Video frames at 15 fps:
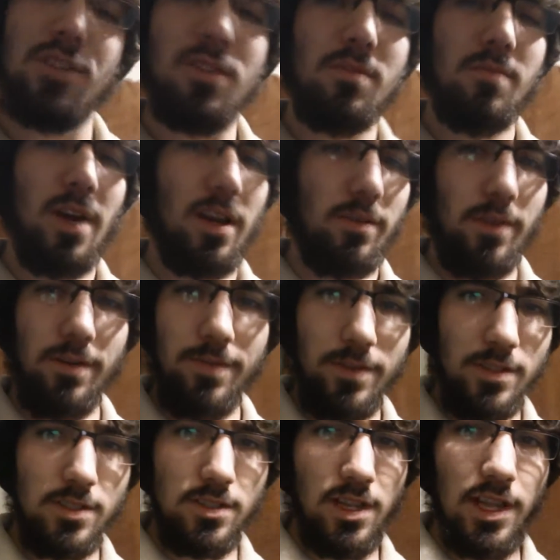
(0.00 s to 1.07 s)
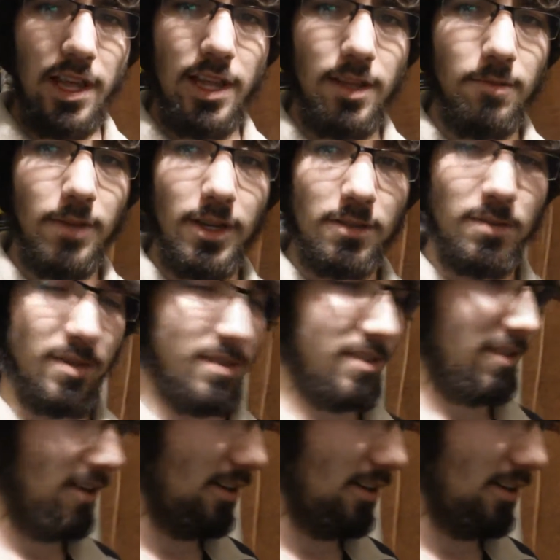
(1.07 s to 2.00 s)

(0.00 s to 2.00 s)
shouldn't make references like that. That makes me.